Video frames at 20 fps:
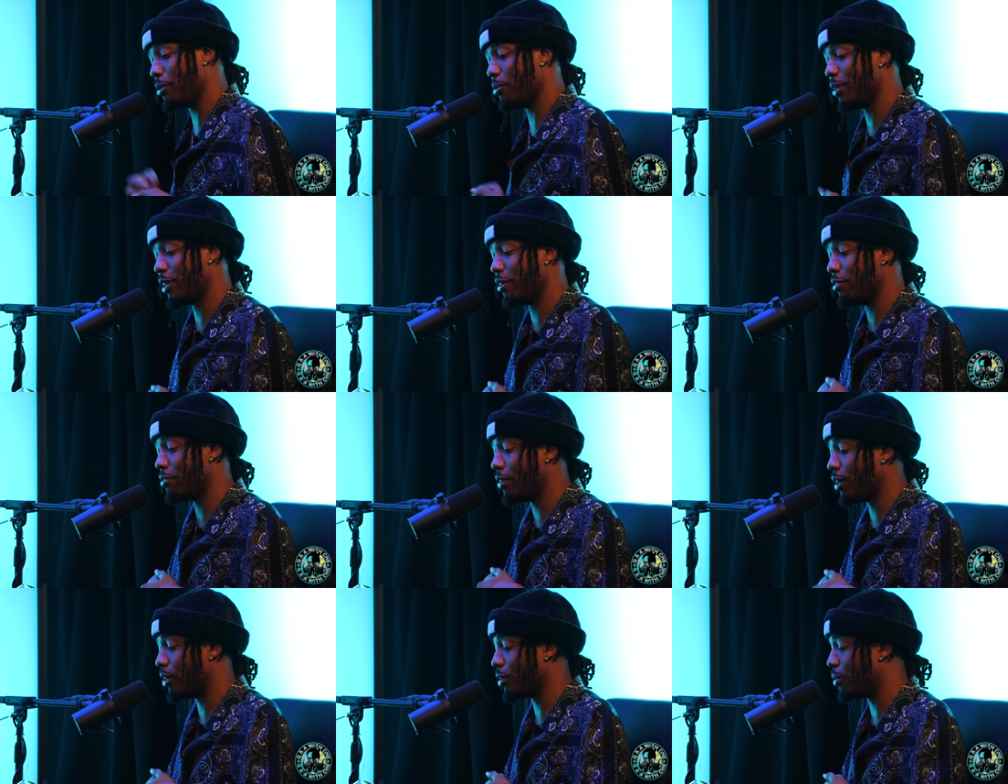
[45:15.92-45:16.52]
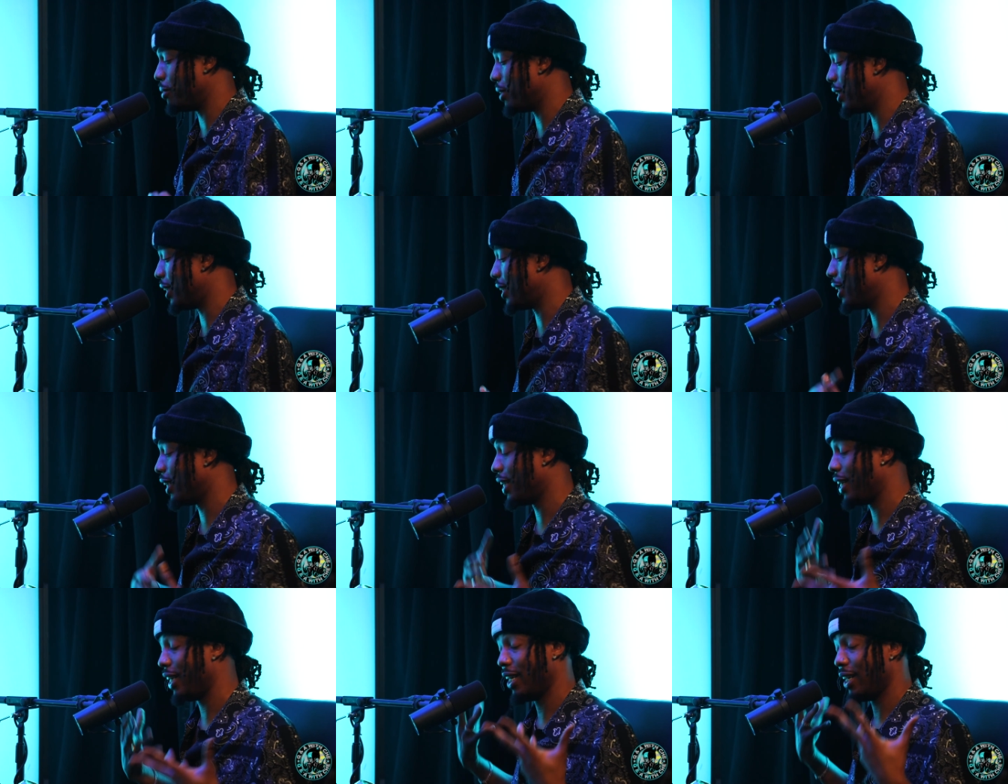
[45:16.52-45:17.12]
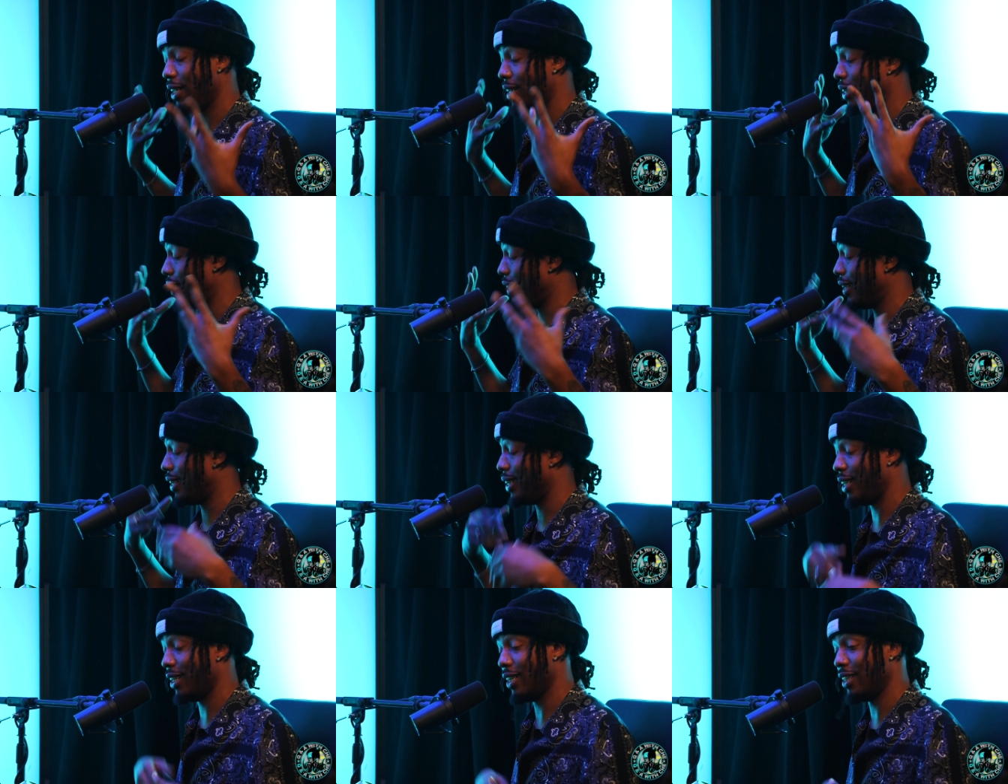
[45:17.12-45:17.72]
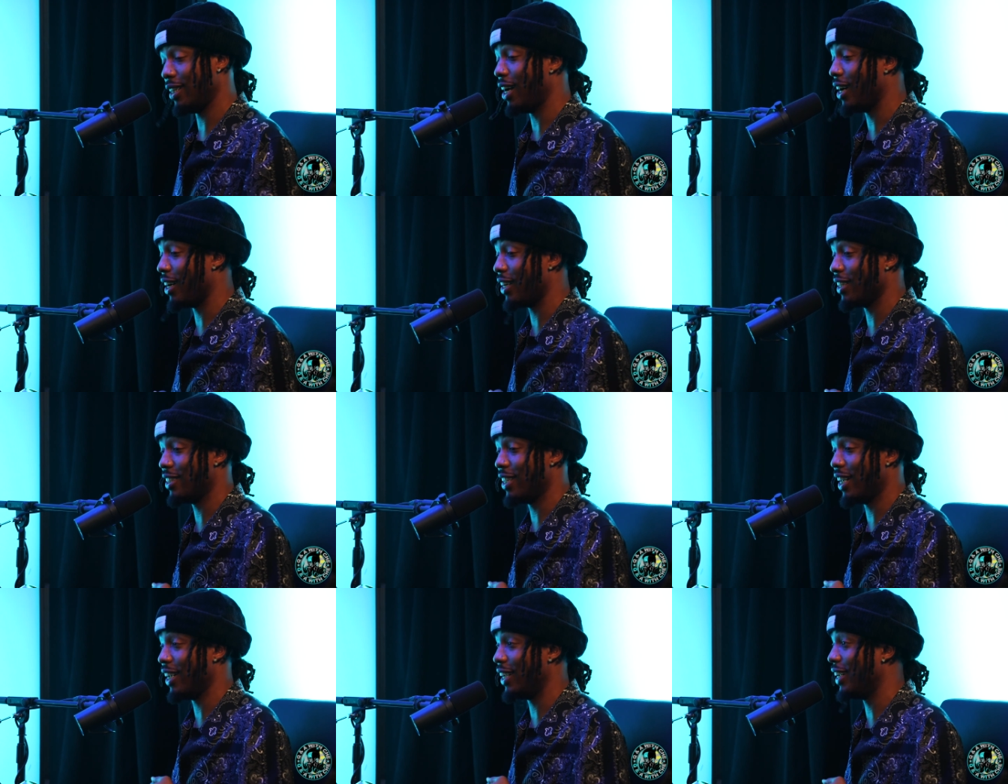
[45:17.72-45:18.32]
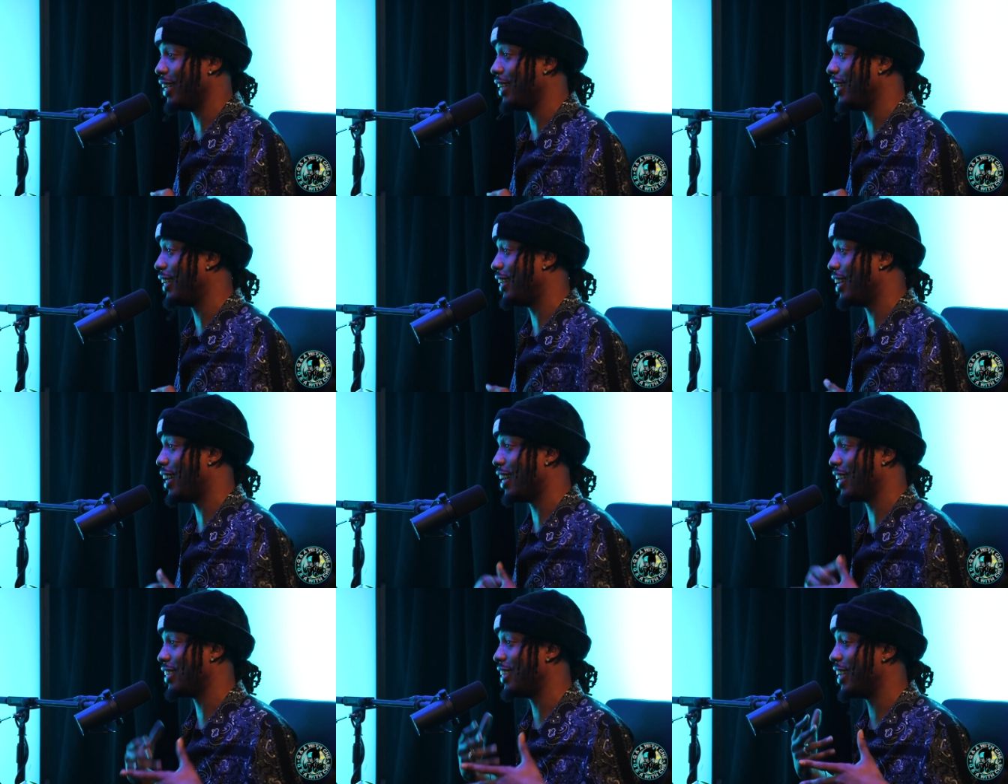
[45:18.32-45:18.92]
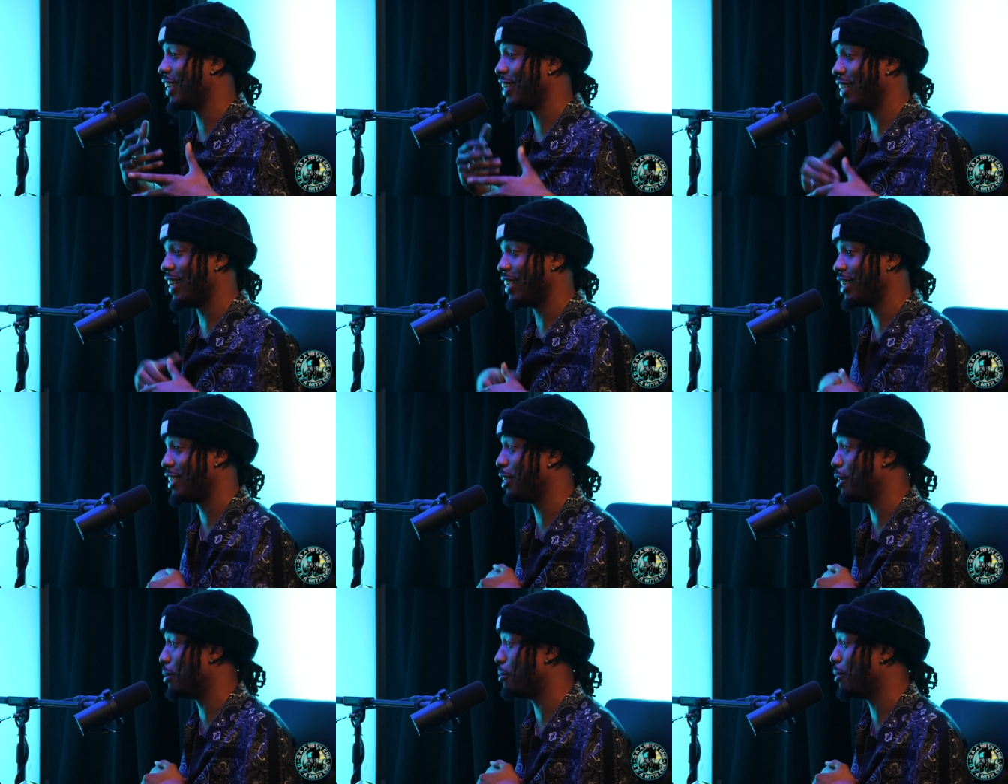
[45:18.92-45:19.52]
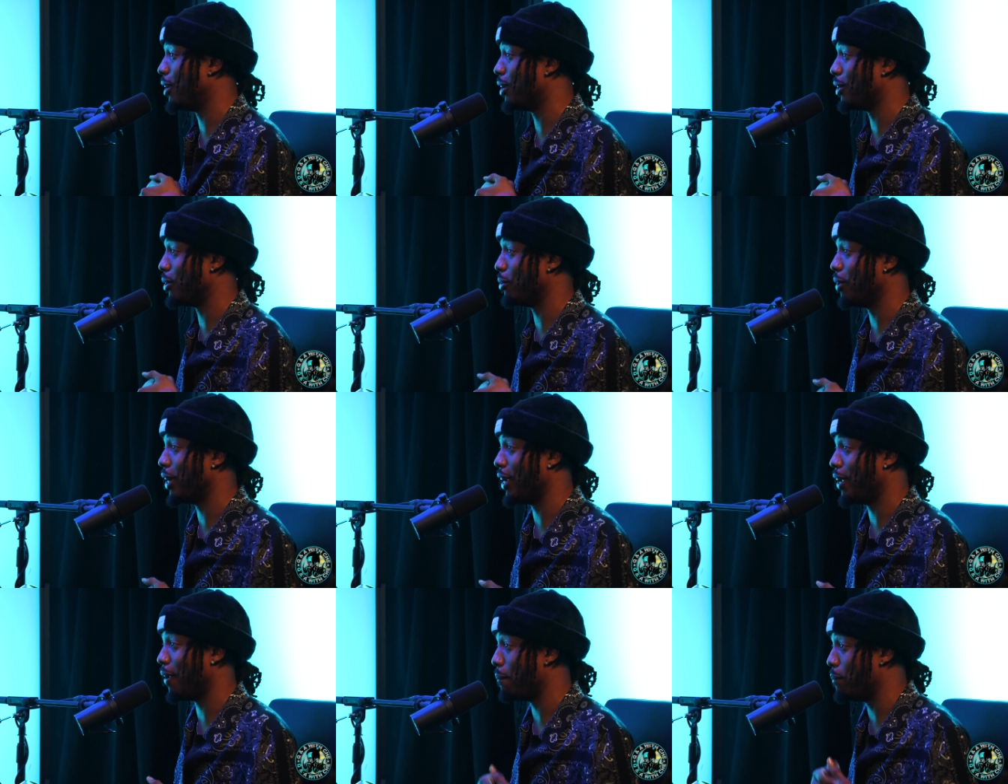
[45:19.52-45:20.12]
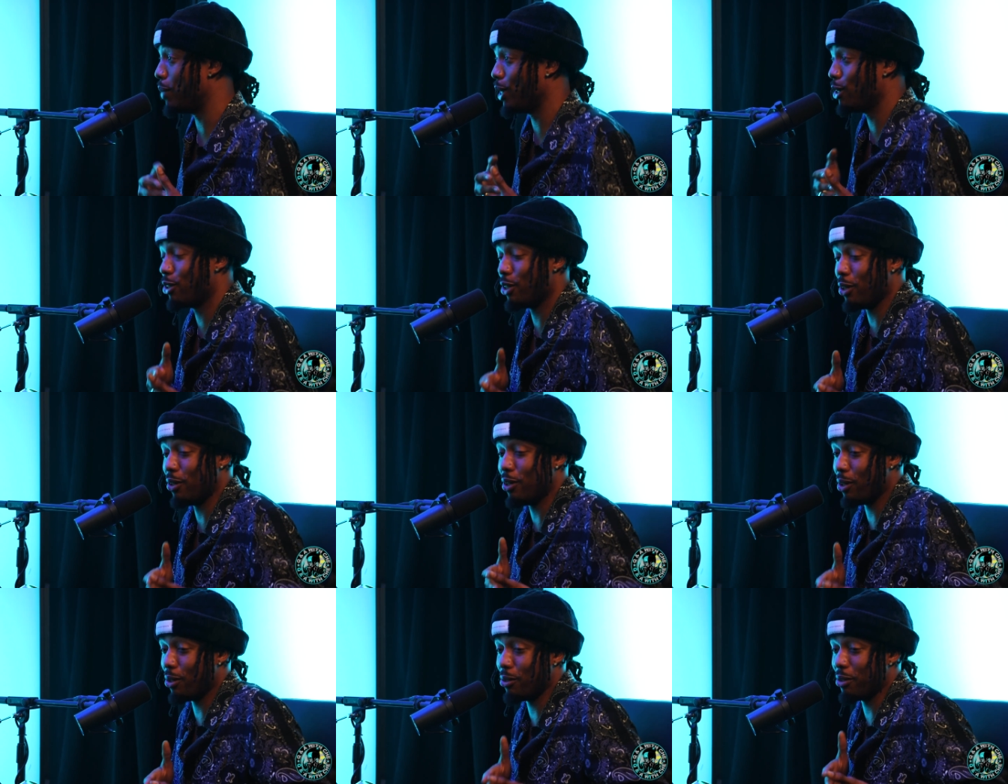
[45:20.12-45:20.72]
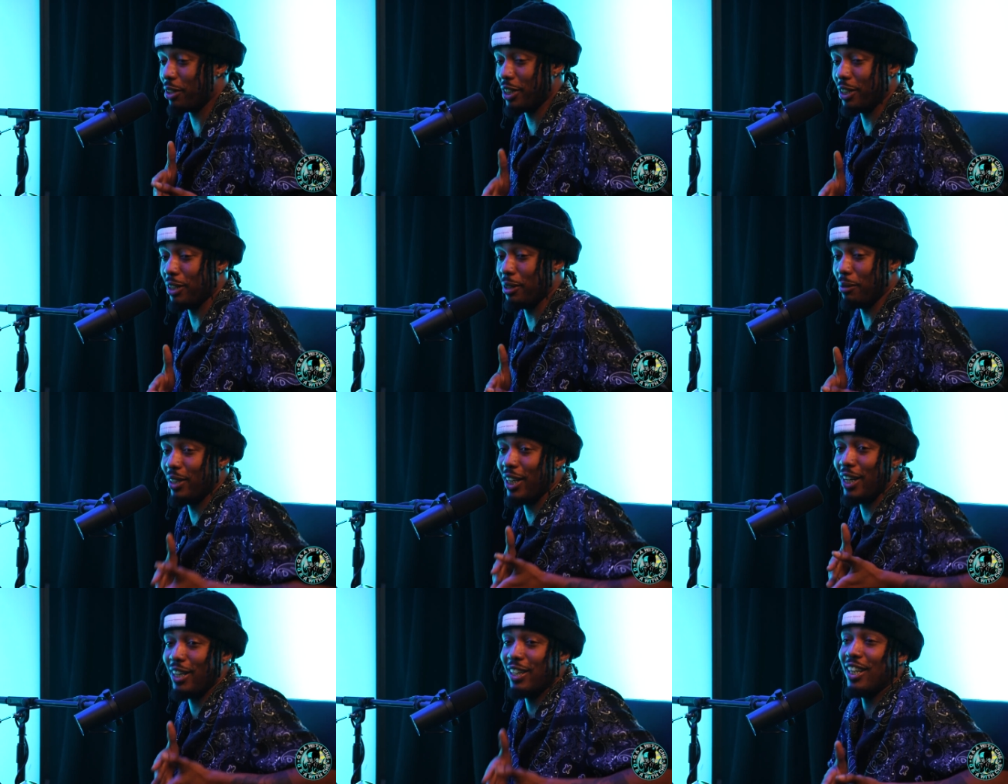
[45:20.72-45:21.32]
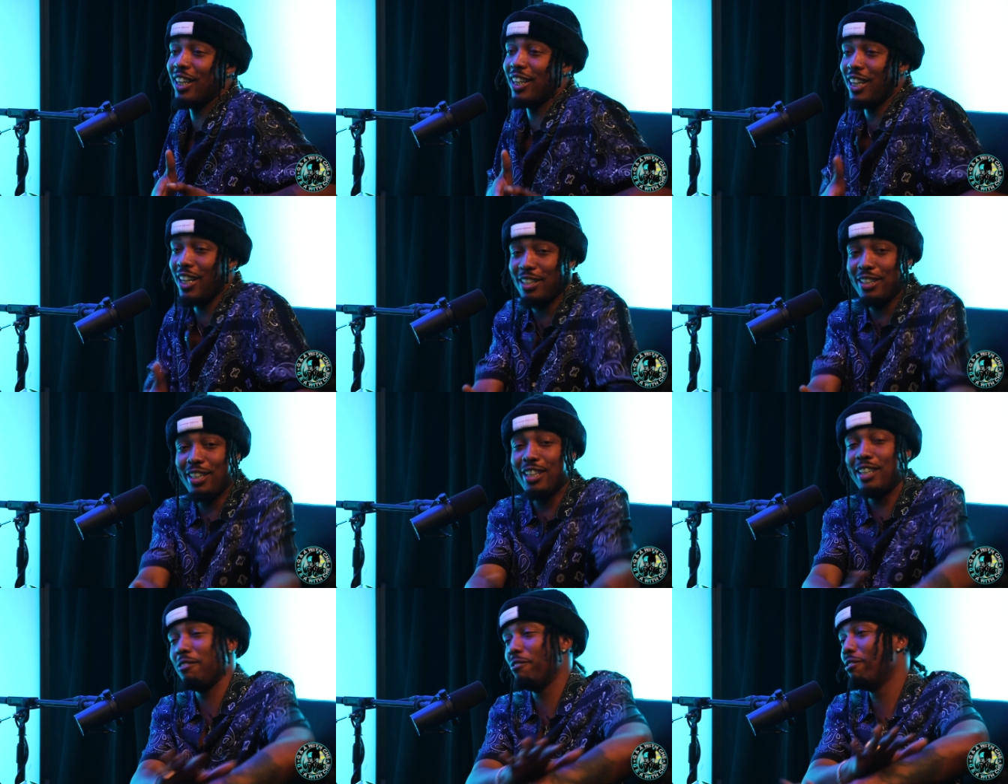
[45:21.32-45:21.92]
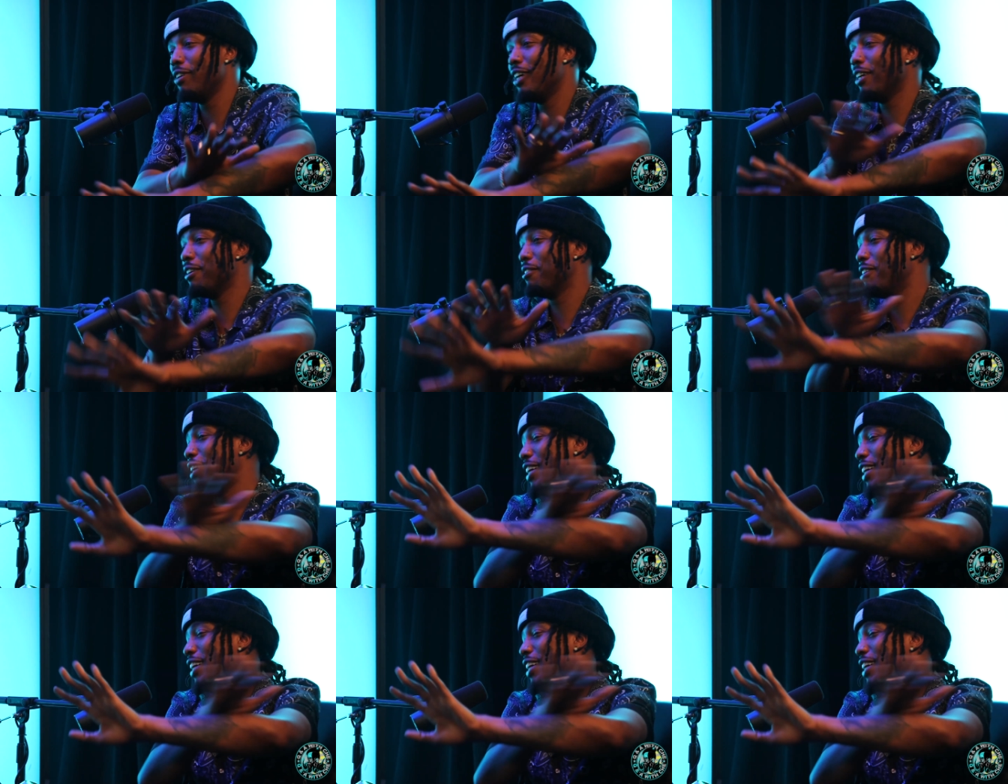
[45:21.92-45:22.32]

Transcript: you really fuck with, and y'all could take it. Y'all could take that ship all the way. Build your own ship. That now nah, that fuck.